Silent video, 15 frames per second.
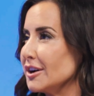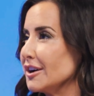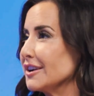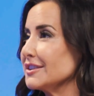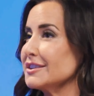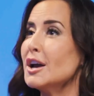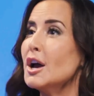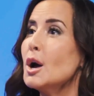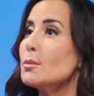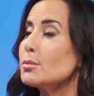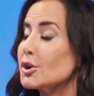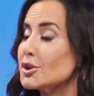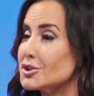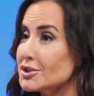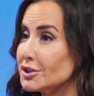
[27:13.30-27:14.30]
on
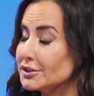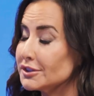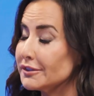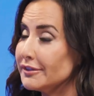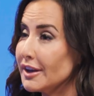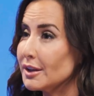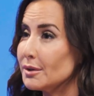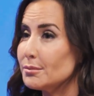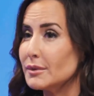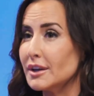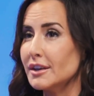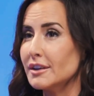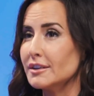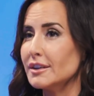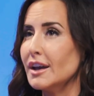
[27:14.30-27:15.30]
personal
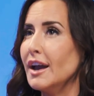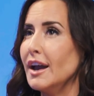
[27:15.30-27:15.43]
development.